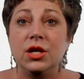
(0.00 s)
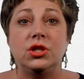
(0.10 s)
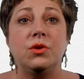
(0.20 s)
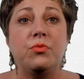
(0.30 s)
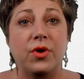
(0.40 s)

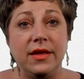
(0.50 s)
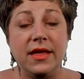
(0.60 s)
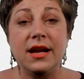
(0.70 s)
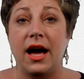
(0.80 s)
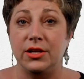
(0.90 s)
to bring
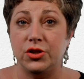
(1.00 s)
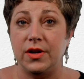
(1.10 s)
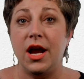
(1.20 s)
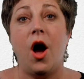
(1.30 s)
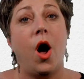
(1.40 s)
the
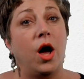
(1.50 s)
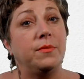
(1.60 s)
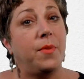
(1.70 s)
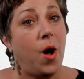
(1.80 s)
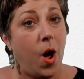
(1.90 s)
country
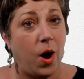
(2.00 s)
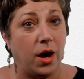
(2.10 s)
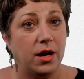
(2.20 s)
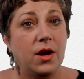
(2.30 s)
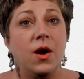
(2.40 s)
on
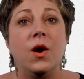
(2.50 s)
par